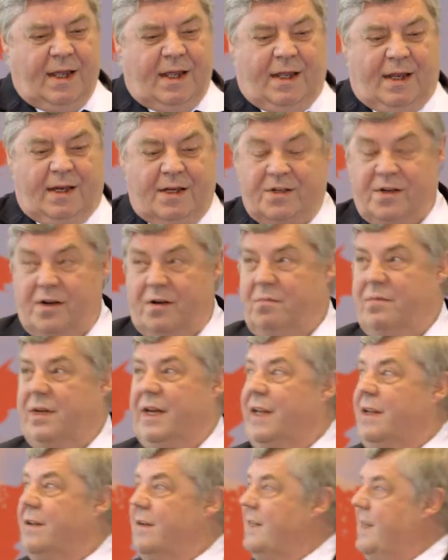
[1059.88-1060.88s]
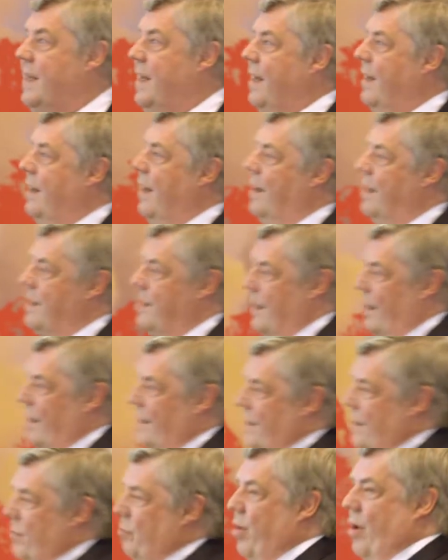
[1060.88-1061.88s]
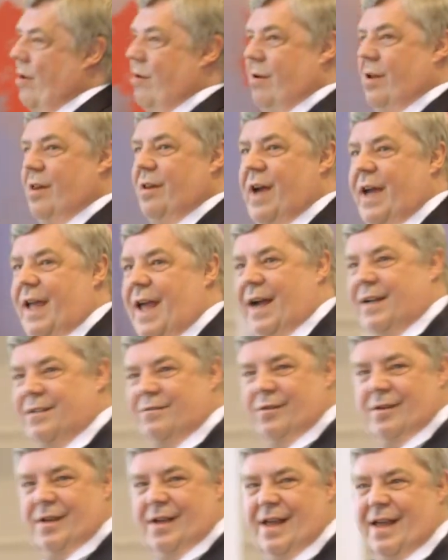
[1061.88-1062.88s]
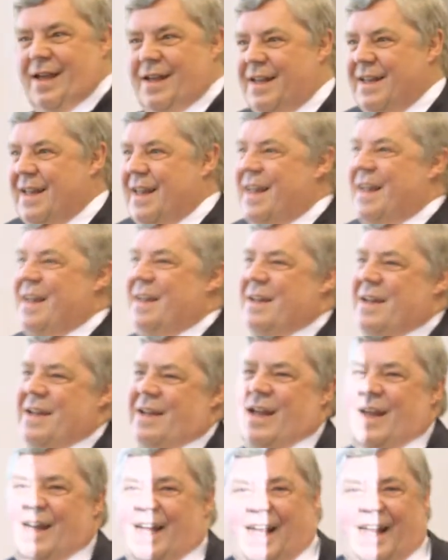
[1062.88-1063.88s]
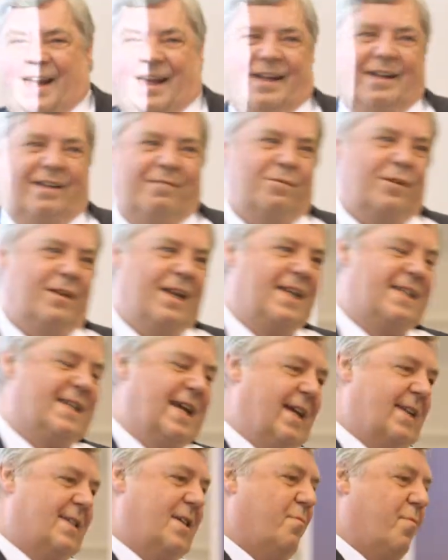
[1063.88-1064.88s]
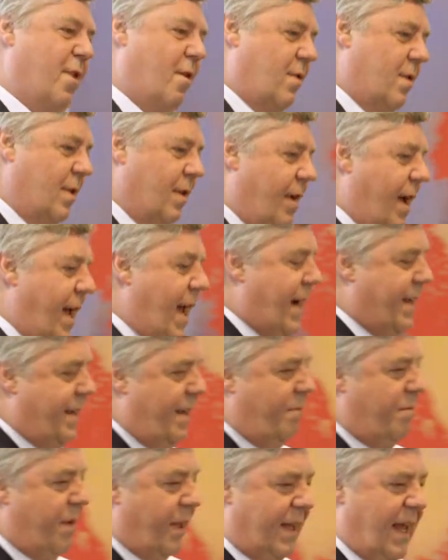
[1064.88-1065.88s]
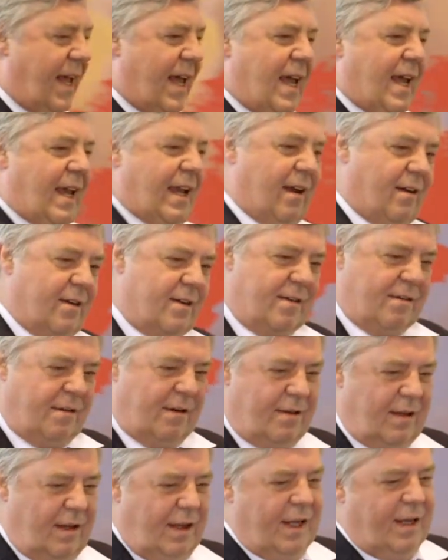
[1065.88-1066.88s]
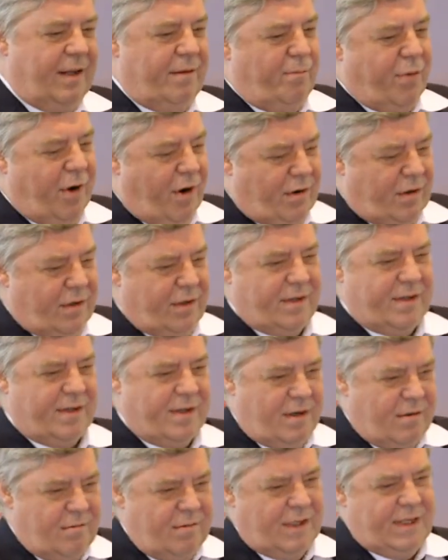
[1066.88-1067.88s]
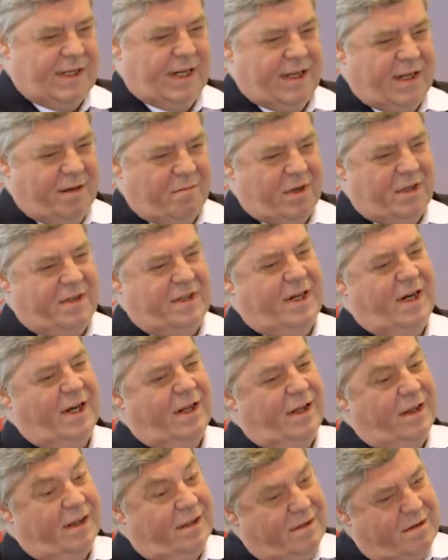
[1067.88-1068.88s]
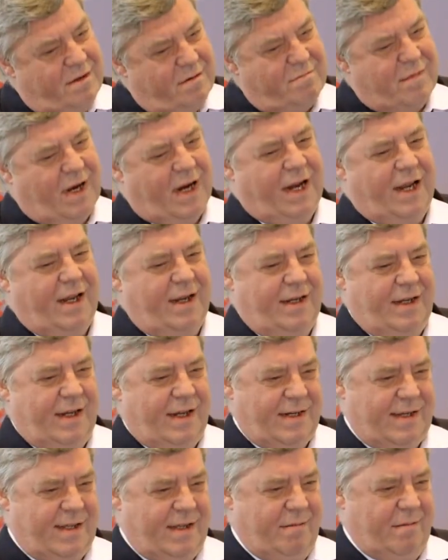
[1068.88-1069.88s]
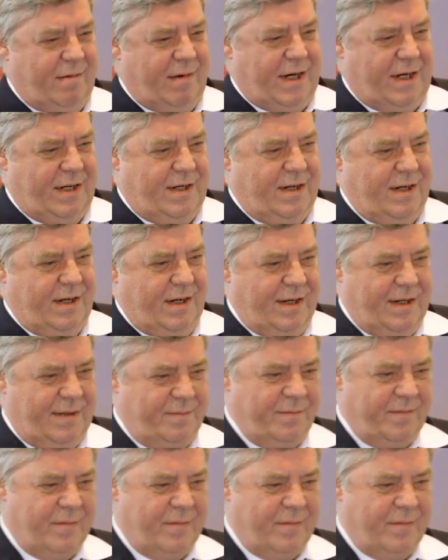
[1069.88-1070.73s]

In Germany, you say it's a Brockel reactor. Yeah? You wouldn't say it's a Brockel reactor, but there are certainly Brockel zones in the material, to my estimation. Yeah?